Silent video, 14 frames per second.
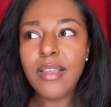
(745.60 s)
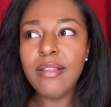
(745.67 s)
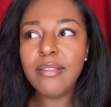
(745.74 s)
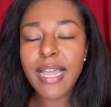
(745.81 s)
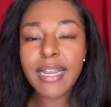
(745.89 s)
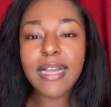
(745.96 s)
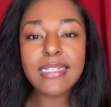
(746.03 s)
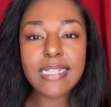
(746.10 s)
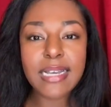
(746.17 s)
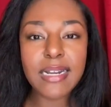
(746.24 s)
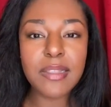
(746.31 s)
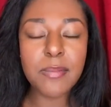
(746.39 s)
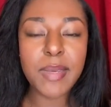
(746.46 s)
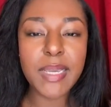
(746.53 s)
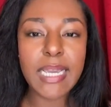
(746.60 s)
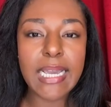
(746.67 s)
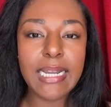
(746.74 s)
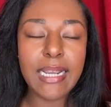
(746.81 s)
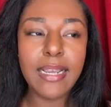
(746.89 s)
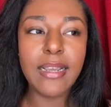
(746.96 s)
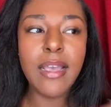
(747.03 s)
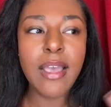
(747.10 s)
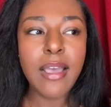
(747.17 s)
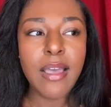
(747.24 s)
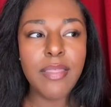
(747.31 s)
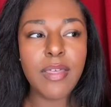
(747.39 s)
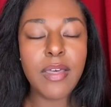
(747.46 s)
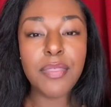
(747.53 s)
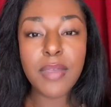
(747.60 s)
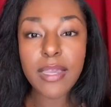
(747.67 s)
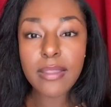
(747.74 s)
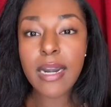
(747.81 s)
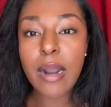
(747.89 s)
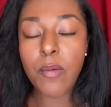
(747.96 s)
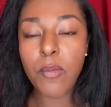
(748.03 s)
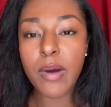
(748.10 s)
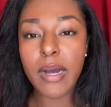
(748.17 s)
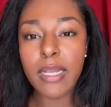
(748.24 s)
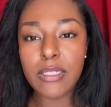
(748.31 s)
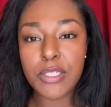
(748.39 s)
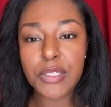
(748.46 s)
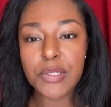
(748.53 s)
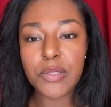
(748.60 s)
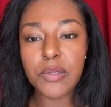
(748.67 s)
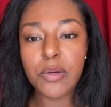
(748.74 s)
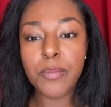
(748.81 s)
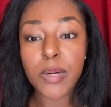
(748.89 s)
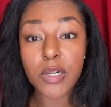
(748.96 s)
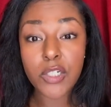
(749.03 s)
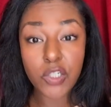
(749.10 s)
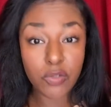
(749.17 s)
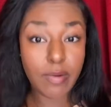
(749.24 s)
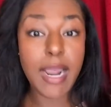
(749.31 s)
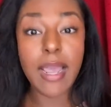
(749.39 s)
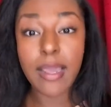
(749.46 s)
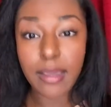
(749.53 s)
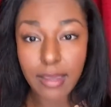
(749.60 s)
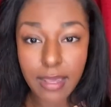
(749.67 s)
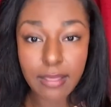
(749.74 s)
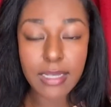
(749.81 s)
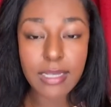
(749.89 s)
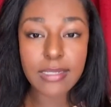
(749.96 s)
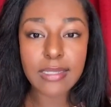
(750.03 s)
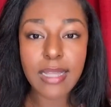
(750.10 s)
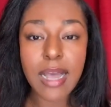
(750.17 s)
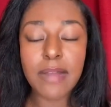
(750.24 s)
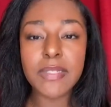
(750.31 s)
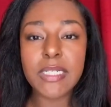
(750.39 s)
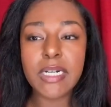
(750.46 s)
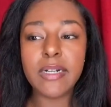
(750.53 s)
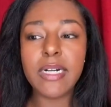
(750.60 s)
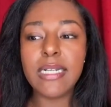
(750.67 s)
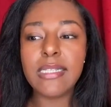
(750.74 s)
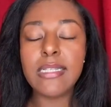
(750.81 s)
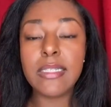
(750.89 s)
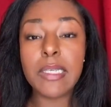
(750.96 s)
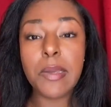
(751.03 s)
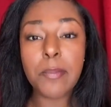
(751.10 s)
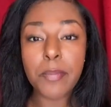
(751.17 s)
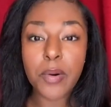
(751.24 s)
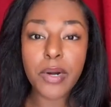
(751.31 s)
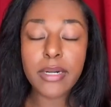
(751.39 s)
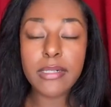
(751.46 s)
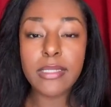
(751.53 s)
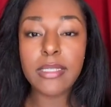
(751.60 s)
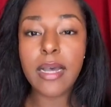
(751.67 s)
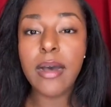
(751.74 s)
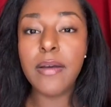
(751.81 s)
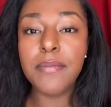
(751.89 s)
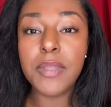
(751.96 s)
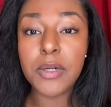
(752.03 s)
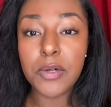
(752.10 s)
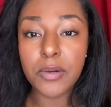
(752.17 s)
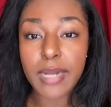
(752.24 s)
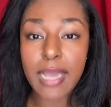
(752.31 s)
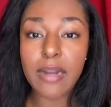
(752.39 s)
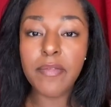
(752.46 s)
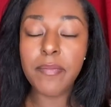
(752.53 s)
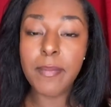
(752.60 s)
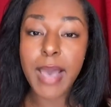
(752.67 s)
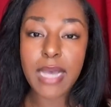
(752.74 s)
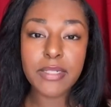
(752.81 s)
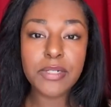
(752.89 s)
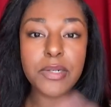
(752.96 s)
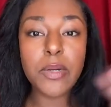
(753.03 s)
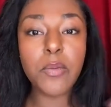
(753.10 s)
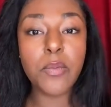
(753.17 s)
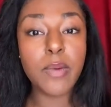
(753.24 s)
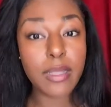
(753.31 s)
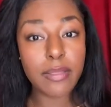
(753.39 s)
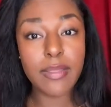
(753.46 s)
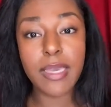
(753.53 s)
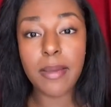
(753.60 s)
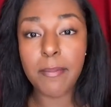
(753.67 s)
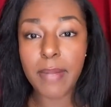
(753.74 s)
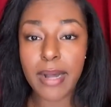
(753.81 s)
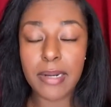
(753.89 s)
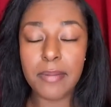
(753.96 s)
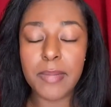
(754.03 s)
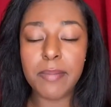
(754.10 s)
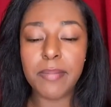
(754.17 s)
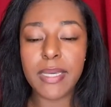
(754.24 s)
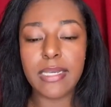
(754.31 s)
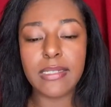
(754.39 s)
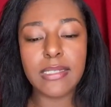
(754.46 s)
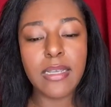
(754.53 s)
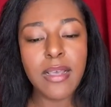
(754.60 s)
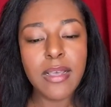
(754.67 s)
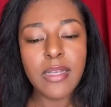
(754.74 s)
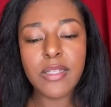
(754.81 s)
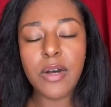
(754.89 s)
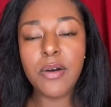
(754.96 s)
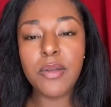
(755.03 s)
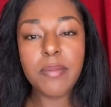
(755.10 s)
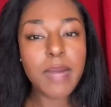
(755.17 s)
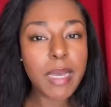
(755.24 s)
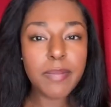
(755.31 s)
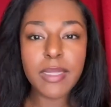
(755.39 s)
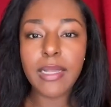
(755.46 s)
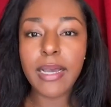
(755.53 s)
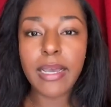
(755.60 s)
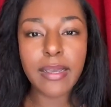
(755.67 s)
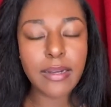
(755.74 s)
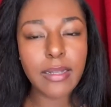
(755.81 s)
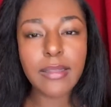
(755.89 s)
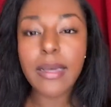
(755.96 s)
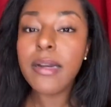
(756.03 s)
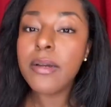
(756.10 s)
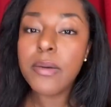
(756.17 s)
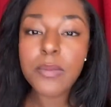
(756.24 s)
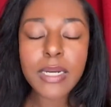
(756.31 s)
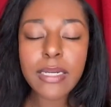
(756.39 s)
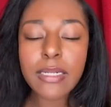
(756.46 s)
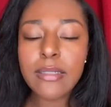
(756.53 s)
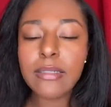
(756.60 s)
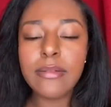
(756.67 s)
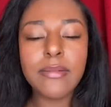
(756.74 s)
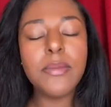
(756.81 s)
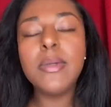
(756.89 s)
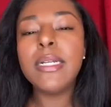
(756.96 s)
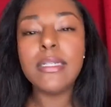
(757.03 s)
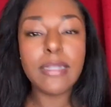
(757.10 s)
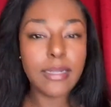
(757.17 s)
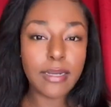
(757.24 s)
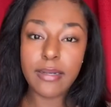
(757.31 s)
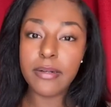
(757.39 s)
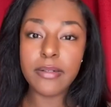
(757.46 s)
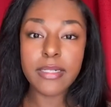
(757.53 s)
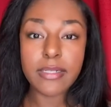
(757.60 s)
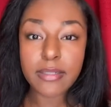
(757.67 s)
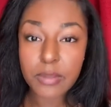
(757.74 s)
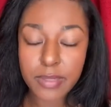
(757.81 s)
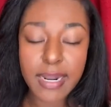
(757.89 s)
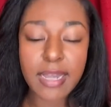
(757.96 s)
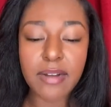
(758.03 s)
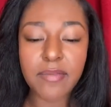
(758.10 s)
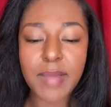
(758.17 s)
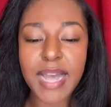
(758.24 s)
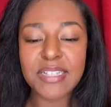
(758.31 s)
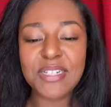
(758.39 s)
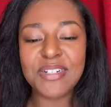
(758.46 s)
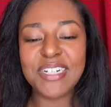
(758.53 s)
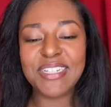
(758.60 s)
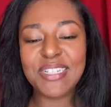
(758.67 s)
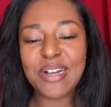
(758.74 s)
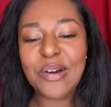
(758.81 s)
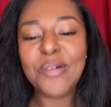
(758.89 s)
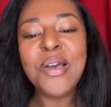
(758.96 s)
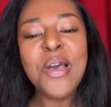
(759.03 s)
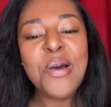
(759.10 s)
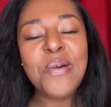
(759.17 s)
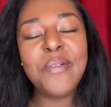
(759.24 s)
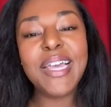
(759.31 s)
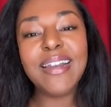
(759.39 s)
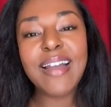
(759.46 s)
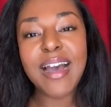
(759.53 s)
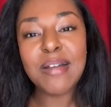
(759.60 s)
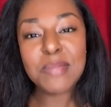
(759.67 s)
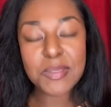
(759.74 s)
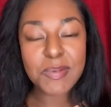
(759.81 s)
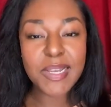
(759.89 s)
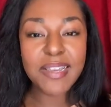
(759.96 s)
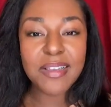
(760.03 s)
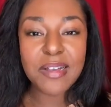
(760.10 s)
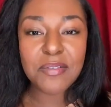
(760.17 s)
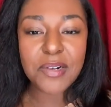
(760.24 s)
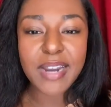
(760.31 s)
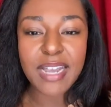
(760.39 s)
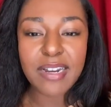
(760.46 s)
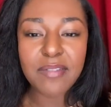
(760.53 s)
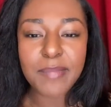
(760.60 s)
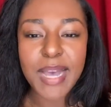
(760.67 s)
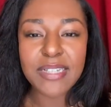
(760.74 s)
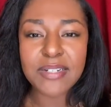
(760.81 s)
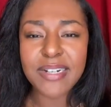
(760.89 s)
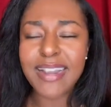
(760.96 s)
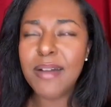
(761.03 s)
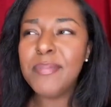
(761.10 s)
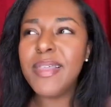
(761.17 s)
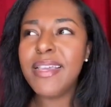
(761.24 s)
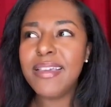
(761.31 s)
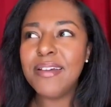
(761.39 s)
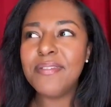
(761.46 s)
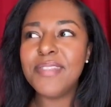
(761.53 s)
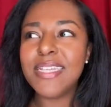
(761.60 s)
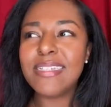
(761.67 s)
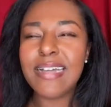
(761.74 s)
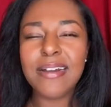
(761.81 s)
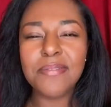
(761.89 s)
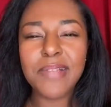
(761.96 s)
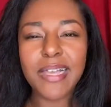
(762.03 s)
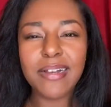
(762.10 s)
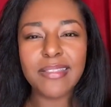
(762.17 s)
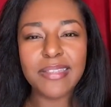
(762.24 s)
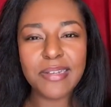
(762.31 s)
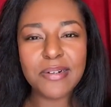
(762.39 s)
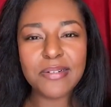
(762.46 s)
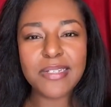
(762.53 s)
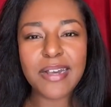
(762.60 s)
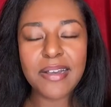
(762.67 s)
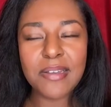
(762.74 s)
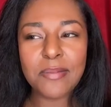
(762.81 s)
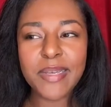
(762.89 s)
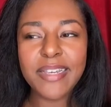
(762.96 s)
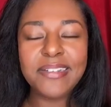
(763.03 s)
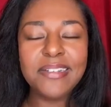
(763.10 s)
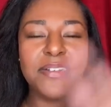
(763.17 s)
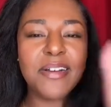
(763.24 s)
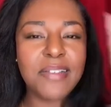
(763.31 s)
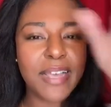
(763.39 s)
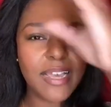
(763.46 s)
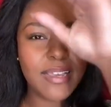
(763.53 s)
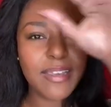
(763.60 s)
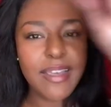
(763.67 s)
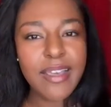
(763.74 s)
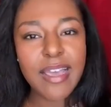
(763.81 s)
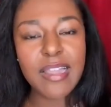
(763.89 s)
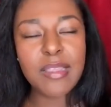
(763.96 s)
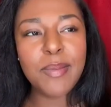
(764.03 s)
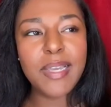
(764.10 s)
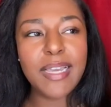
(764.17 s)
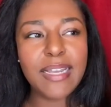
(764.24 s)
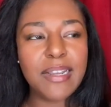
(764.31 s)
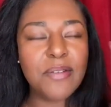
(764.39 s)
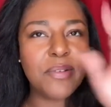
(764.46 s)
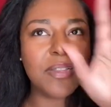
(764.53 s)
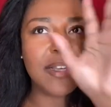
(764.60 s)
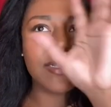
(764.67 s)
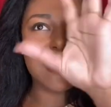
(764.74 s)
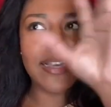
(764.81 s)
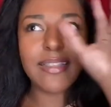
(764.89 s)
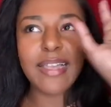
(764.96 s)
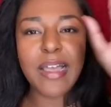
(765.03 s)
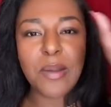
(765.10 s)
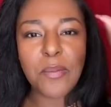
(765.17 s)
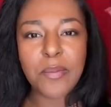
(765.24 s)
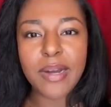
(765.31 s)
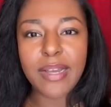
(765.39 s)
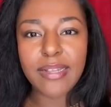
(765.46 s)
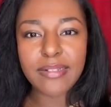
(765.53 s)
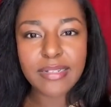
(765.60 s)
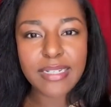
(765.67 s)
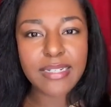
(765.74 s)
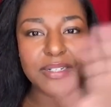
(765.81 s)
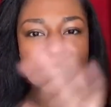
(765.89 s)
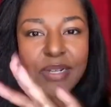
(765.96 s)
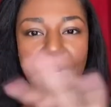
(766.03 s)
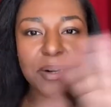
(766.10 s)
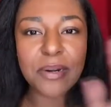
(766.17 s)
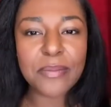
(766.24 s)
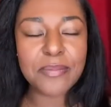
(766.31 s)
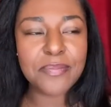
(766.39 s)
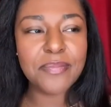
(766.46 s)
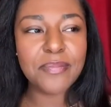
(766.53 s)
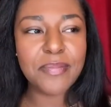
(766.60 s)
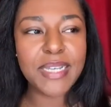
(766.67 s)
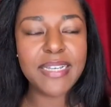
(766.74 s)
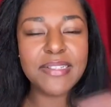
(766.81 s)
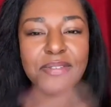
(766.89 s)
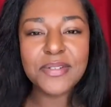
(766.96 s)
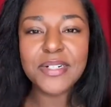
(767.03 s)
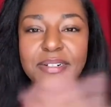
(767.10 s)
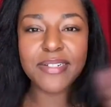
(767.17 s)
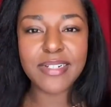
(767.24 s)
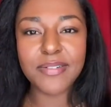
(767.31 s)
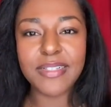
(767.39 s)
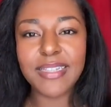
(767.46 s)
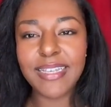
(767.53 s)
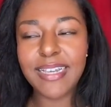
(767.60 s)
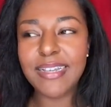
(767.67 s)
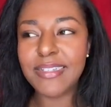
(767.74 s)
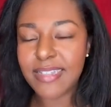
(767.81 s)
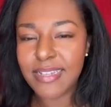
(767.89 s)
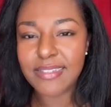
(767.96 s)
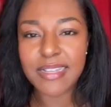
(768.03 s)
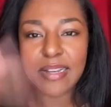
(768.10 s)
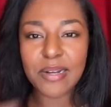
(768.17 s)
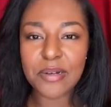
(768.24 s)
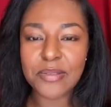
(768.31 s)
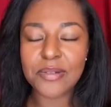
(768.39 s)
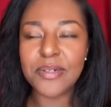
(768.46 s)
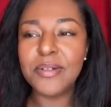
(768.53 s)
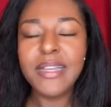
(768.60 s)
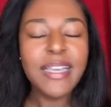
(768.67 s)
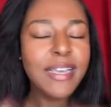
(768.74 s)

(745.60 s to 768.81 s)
like I said in the beginning, the thing that I want to portray in this live series is the importance of the creative mastery with the embodiment piece. So you might be like, Alana, what the hell is creative mastery? So when I'm speaking of creative mastery, I'm thinking of this kind of like a legal document, you know, like at the beginning where they say like what each term means for different things as they go through.